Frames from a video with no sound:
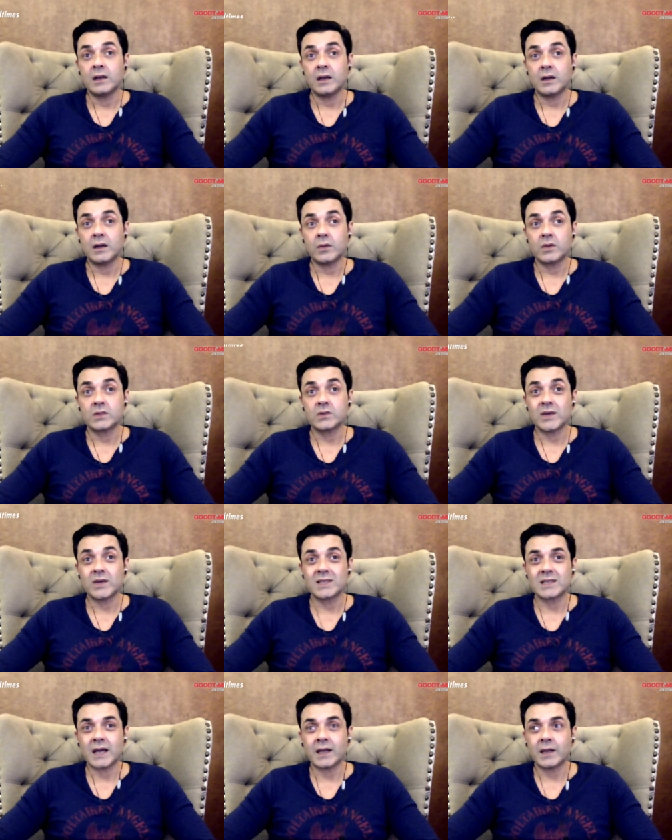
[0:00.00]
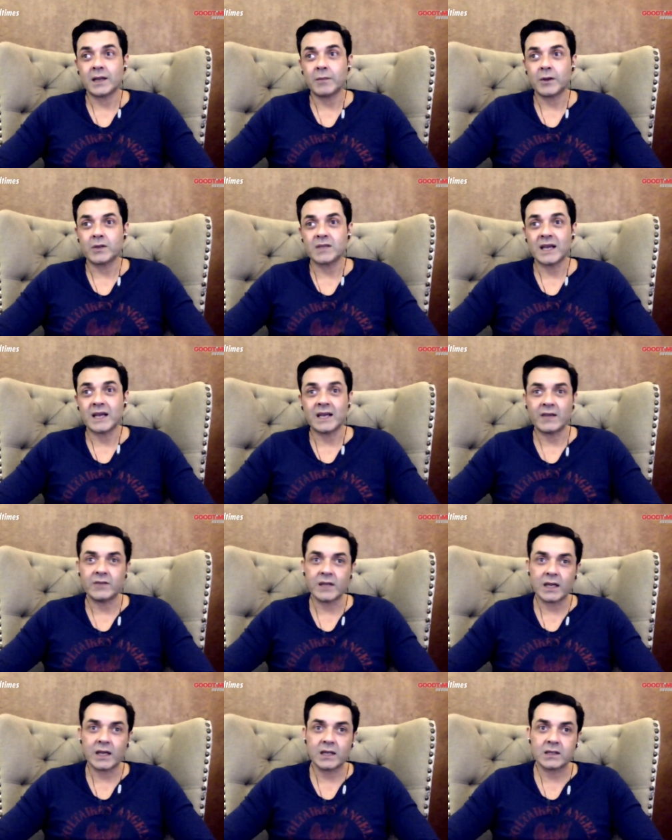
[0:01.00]
It was so exciting because I love
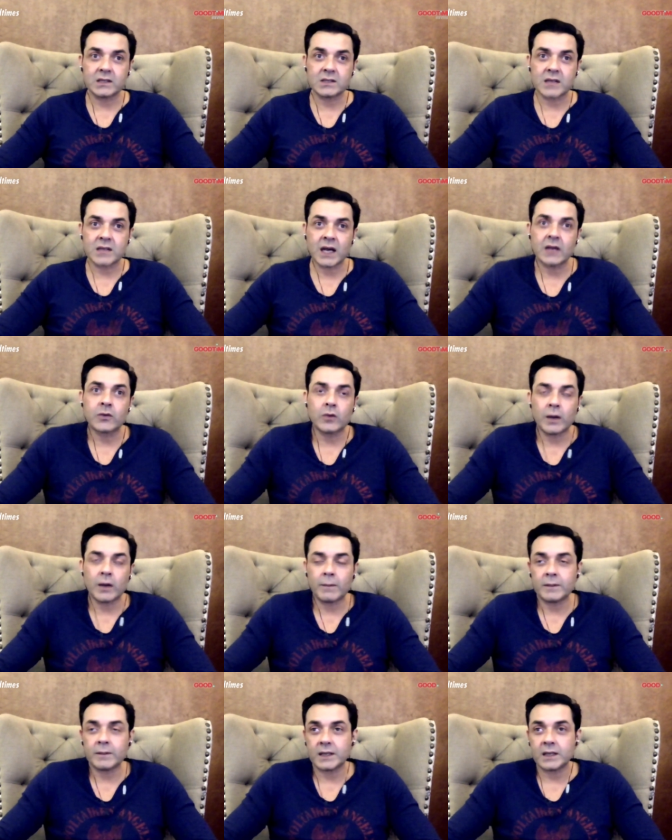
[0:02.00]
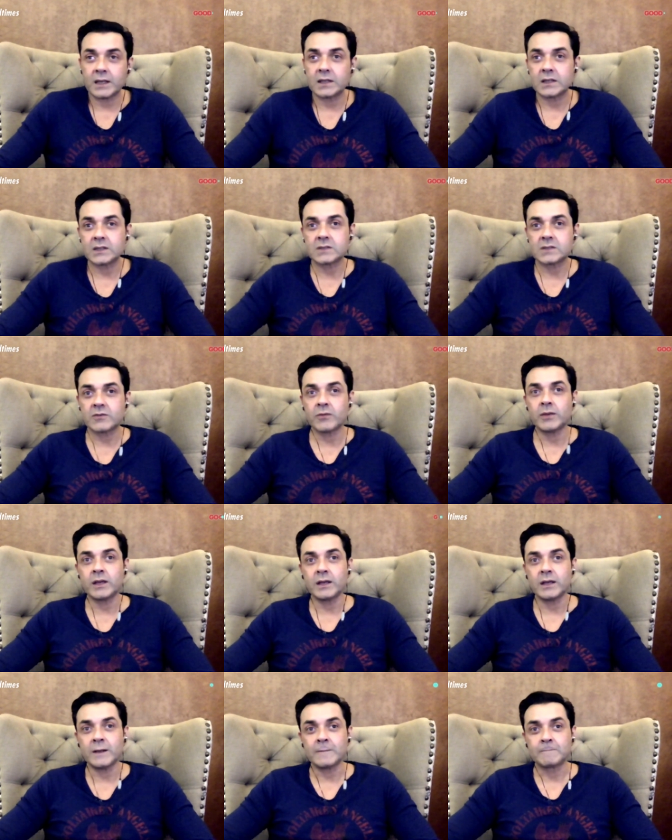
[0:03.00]
the eighties. I grew up in the eighties. For me,